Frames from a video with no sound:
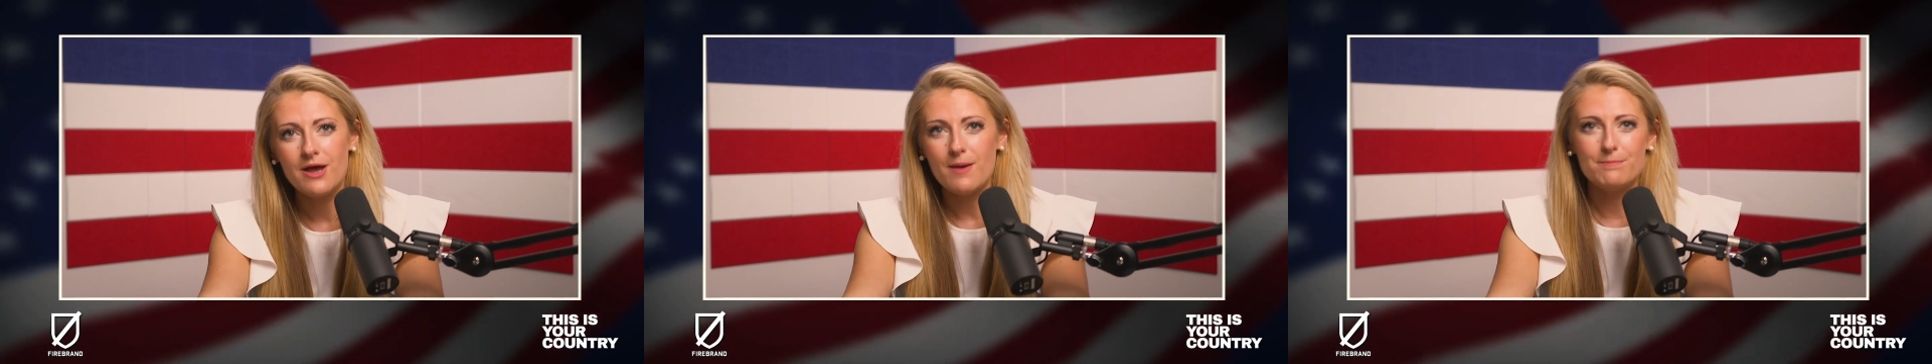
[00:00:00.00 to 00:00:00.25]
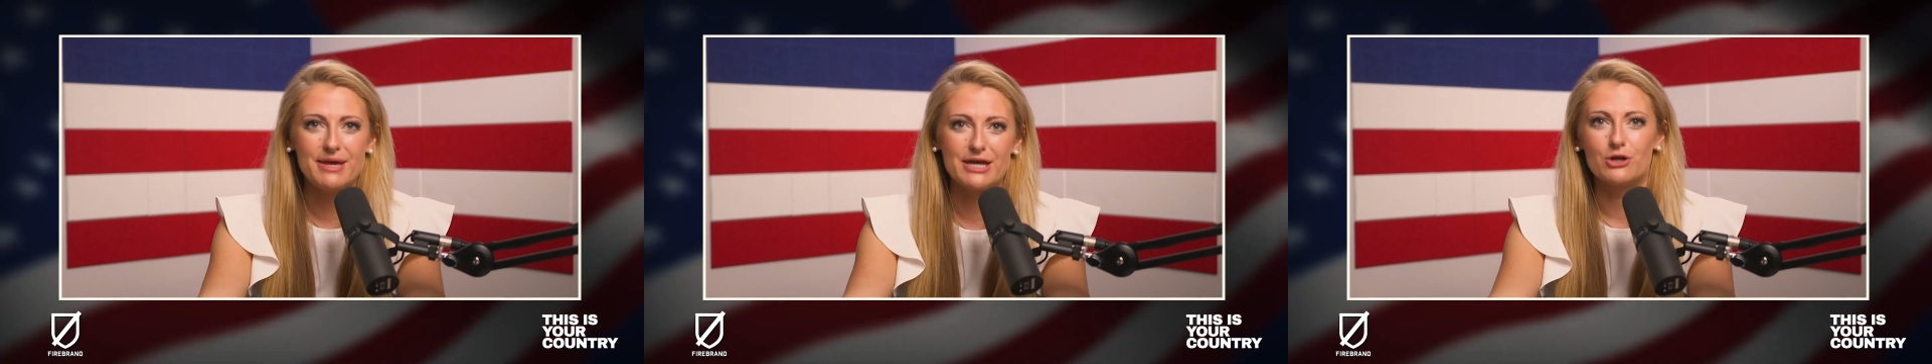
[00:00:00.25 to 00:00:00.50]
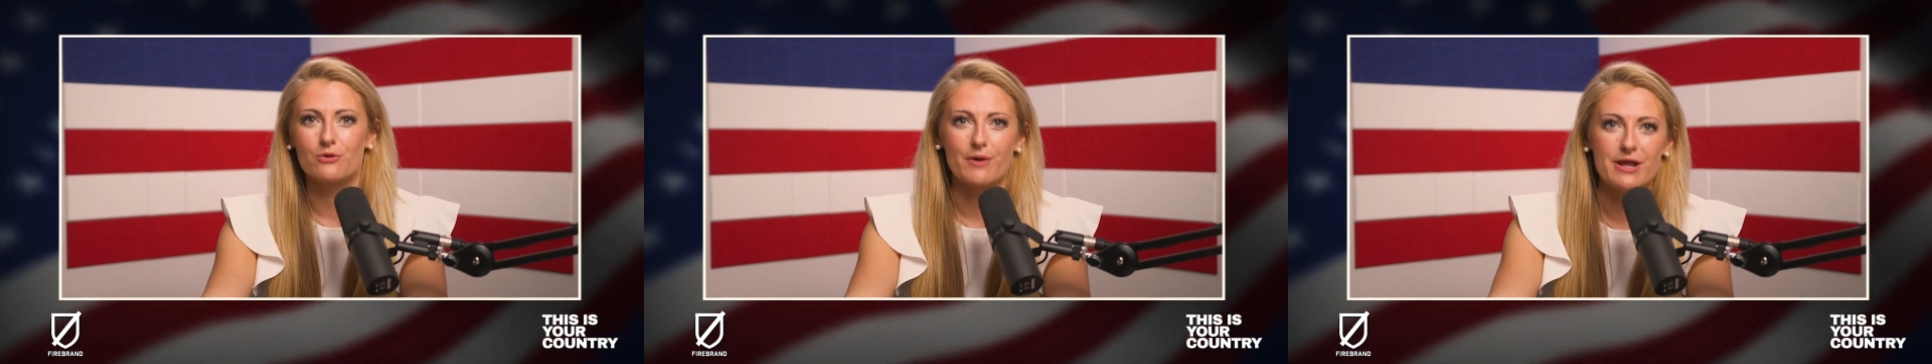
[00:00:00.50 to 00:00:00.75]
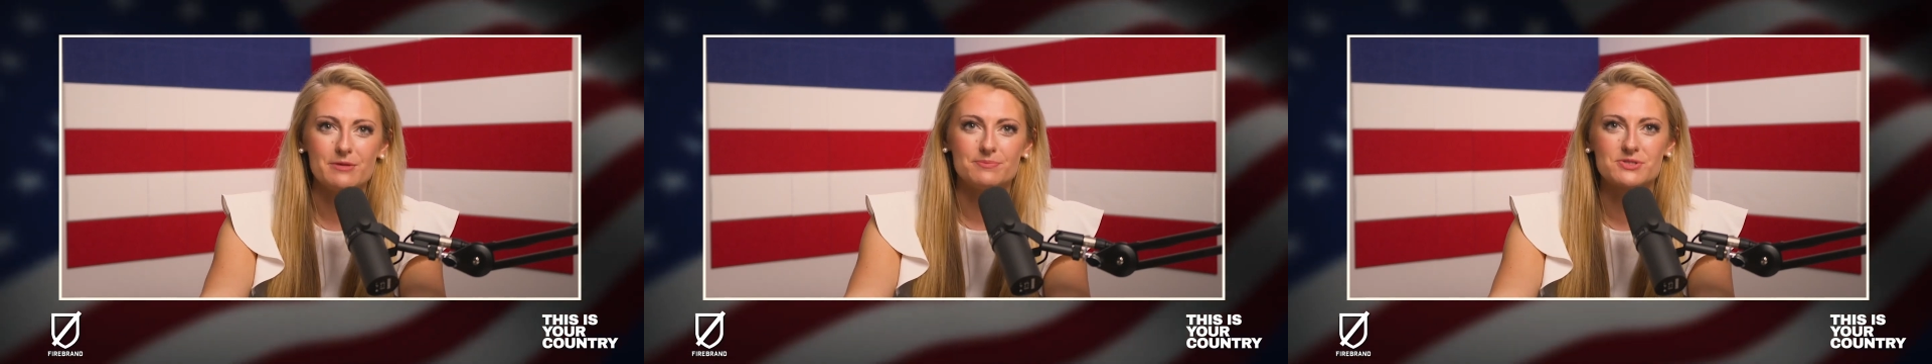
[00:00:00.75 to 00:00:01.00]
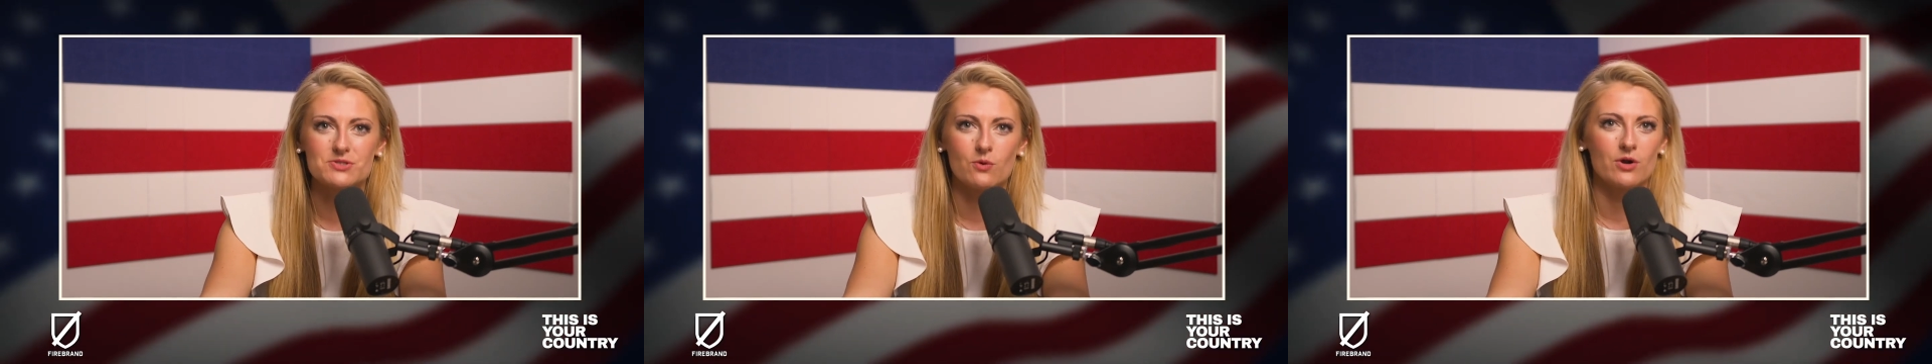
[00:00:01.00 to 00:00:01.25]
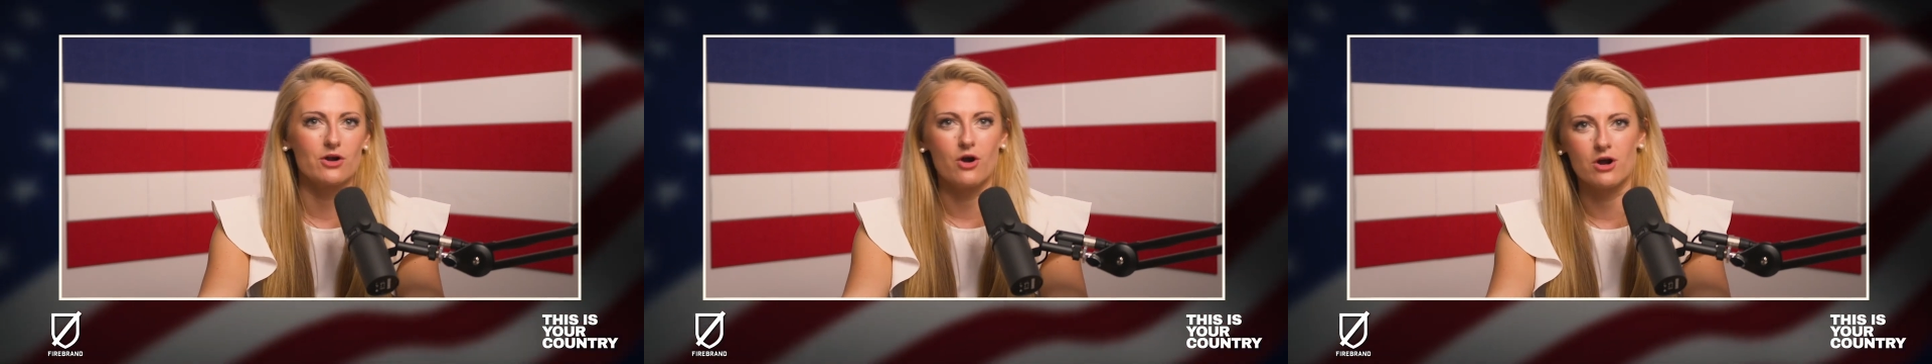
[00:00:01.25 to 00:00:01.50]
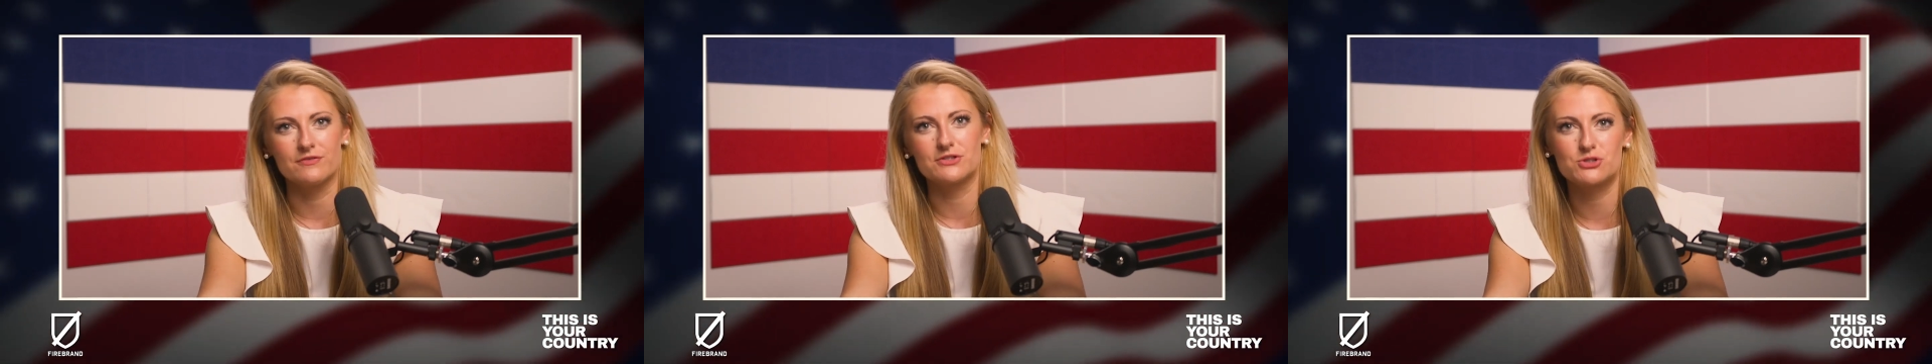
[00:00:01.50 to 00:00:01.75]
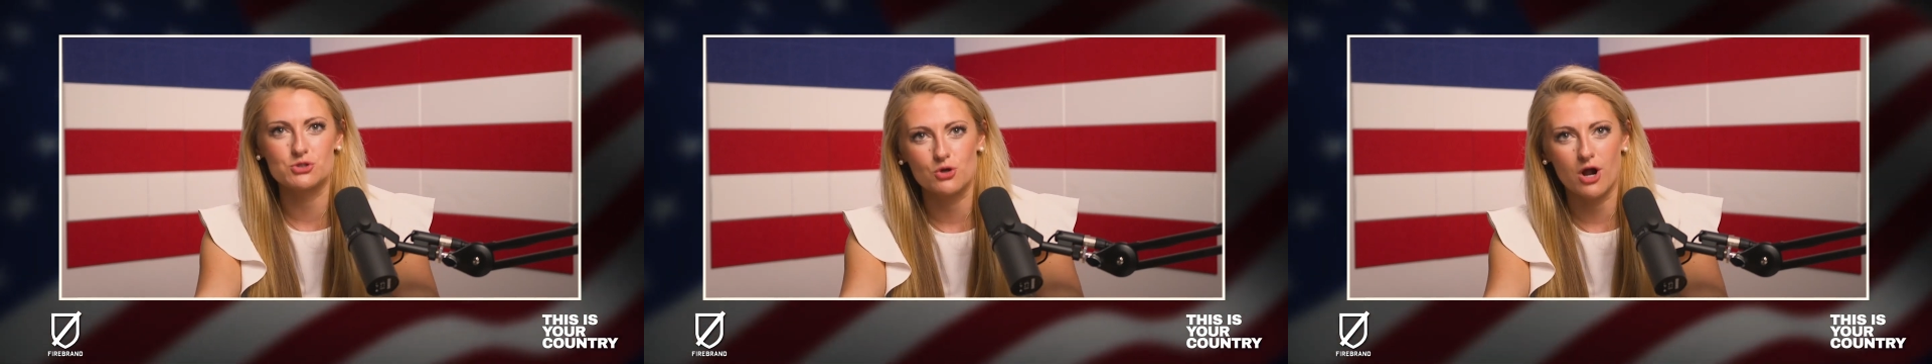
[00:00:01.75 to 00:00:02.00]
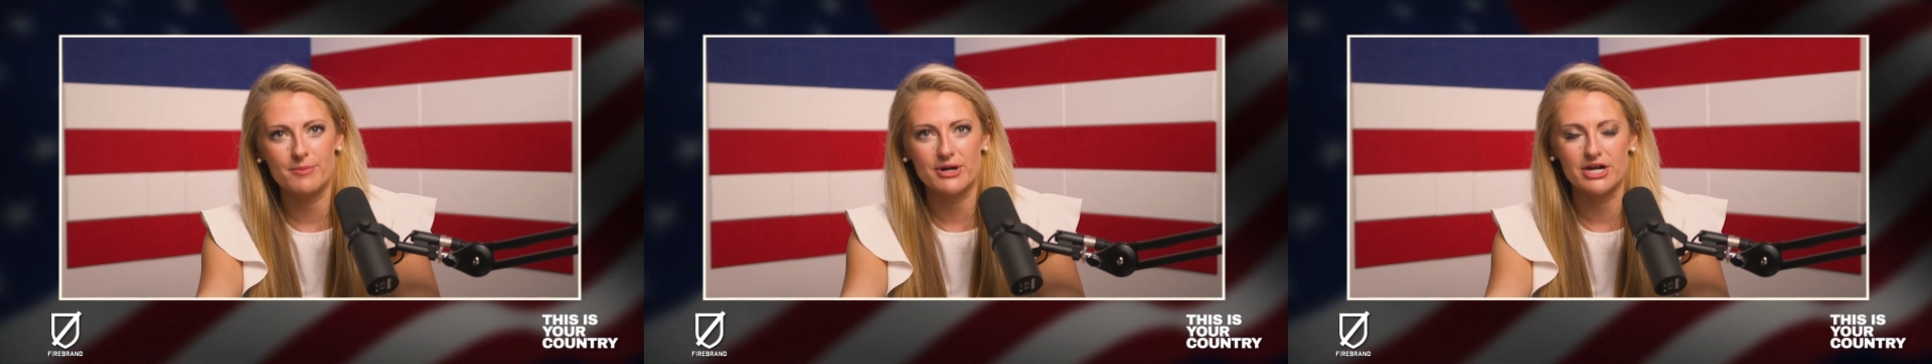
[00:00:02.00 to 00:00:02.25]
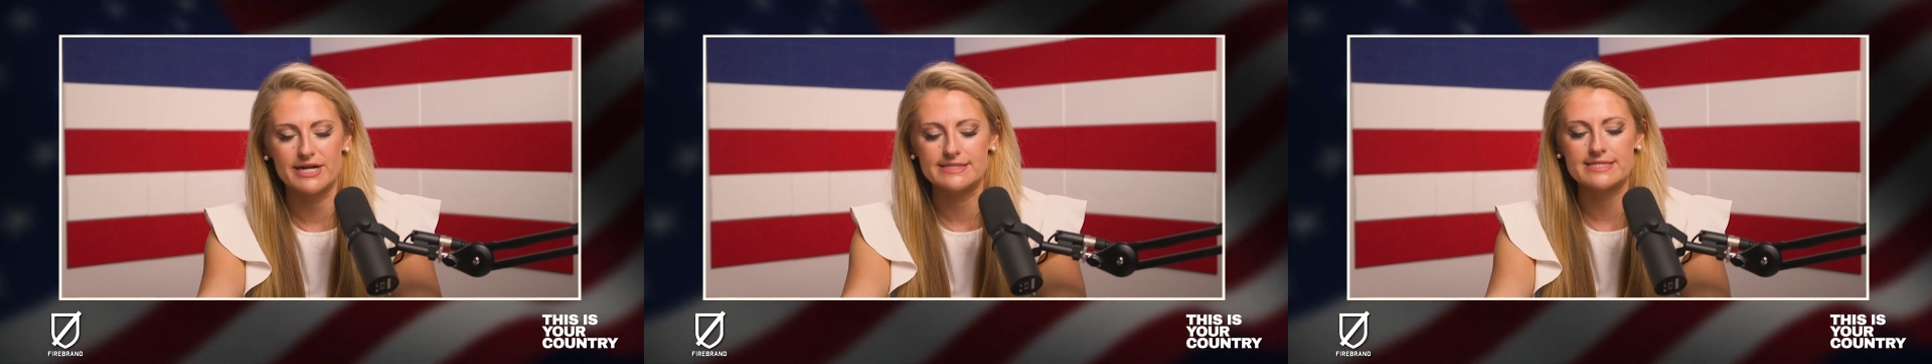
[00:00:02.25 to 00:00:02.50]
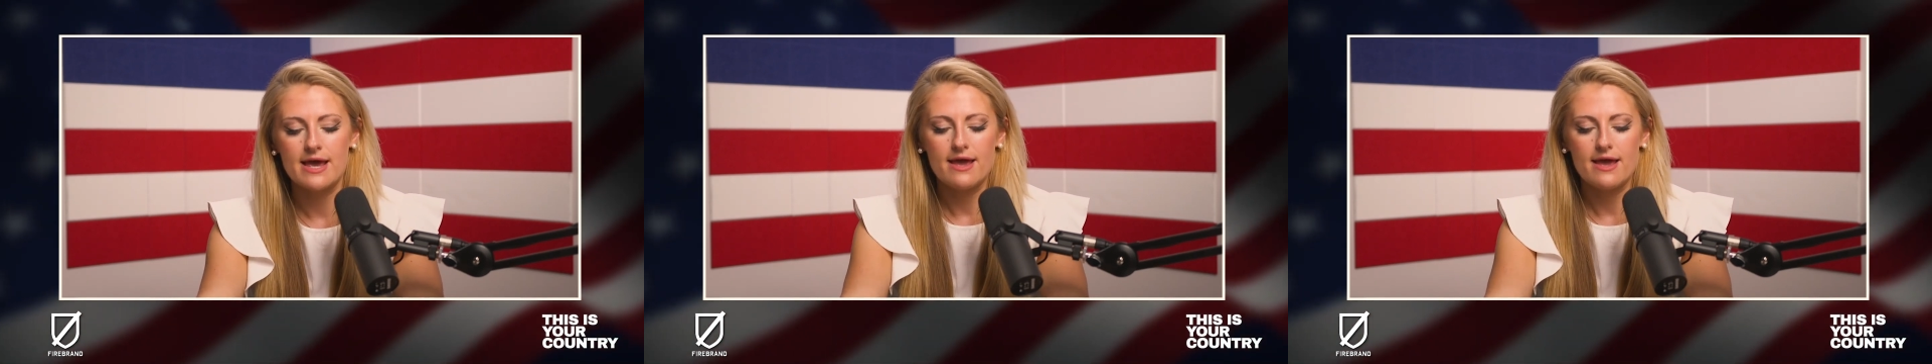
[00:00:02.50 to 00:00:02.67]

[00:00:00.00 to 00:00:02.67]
pick grapes or harvest strawberries?